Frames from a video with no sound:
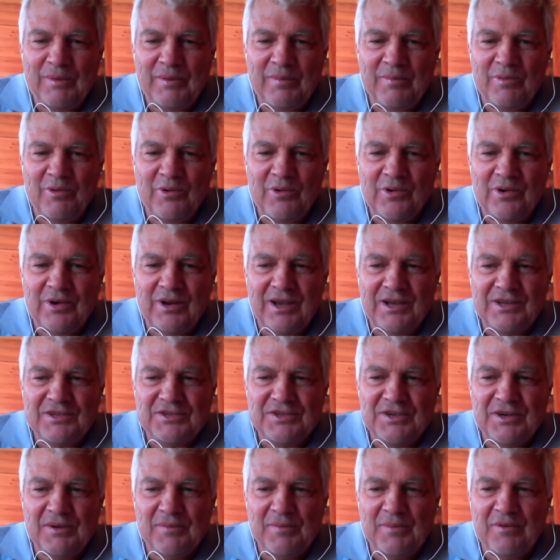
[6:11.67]

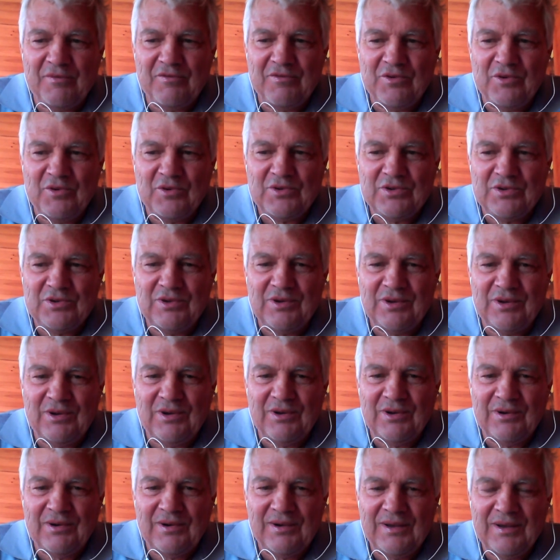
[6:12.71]
broadcasting before too
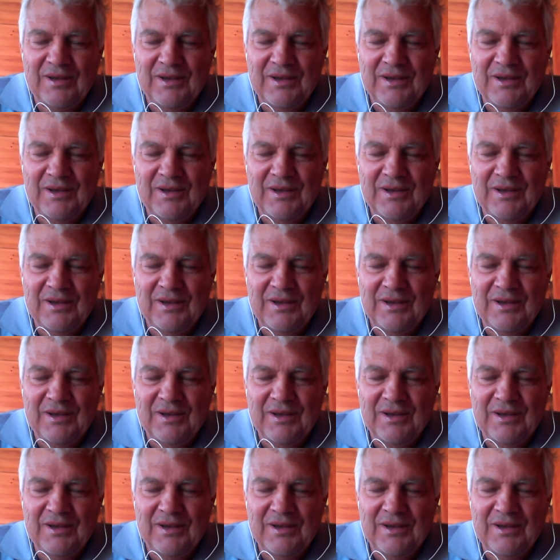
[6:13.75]
long,